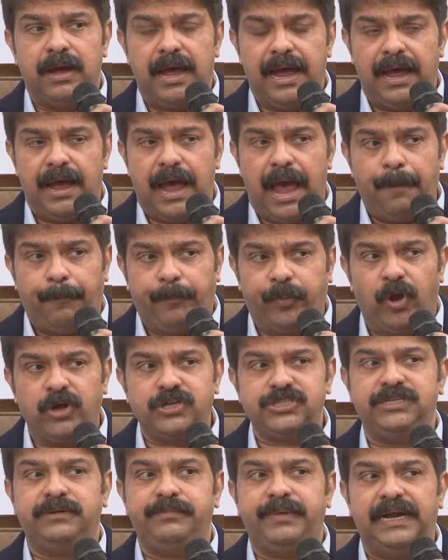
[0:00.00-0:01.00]

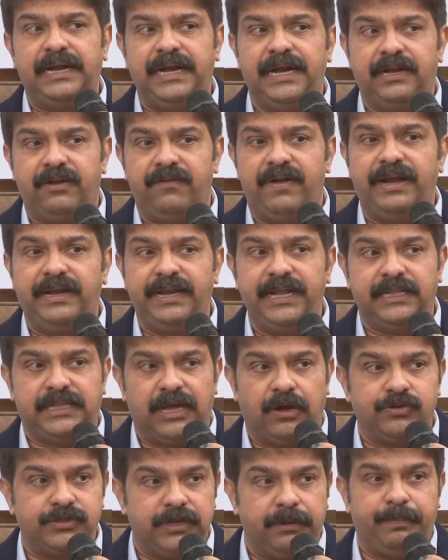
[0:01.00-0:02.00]
approximately
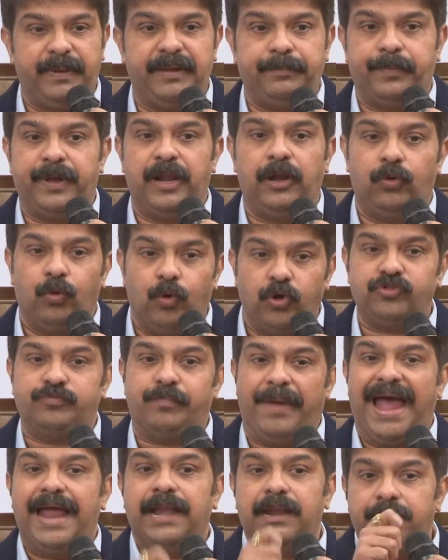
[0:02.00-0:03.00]
20,000 people knows
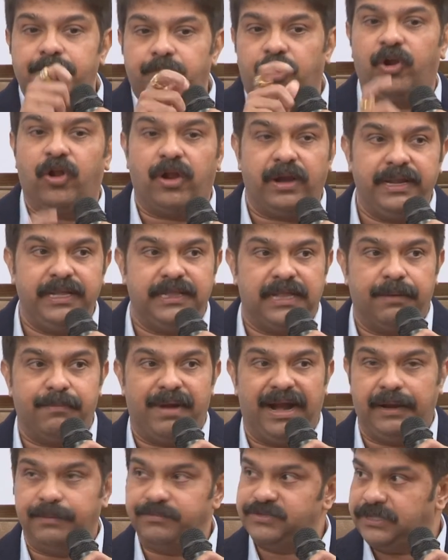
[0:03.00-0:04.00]
my number or Nita
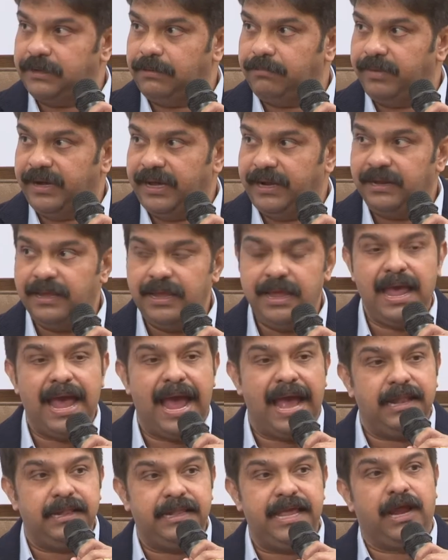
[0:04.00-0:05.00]
madam's number
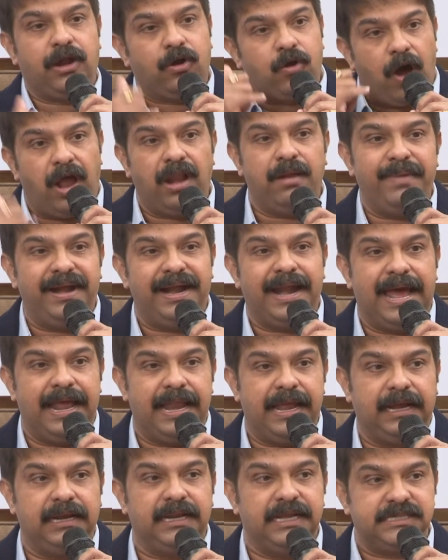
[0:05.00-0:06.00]
and they call me
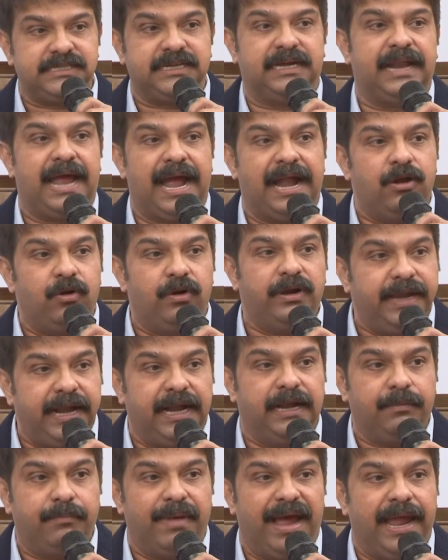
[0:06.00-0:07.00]
directly, sir, I don't
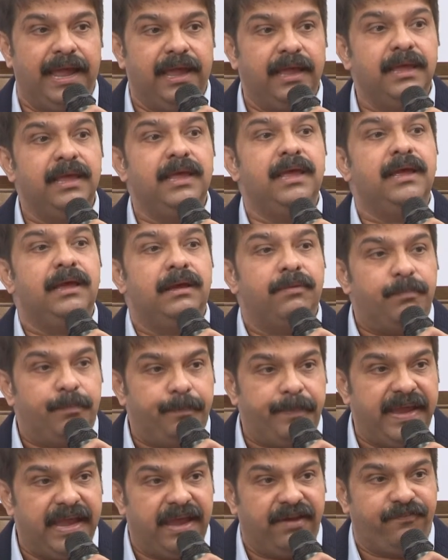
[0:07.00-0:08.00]
get my
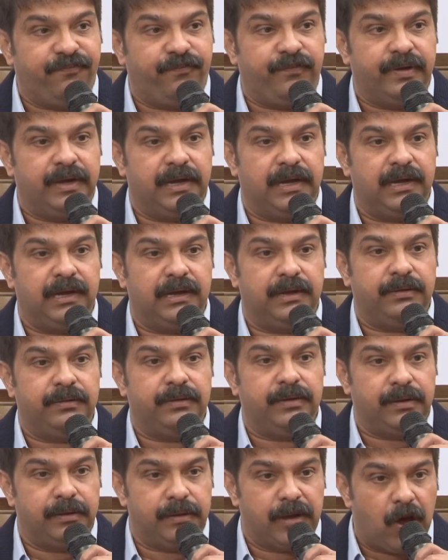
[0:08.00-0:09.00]
PF uh,
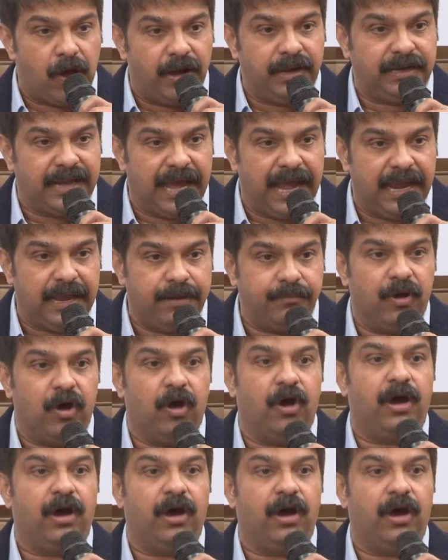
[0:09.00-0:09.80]
on time or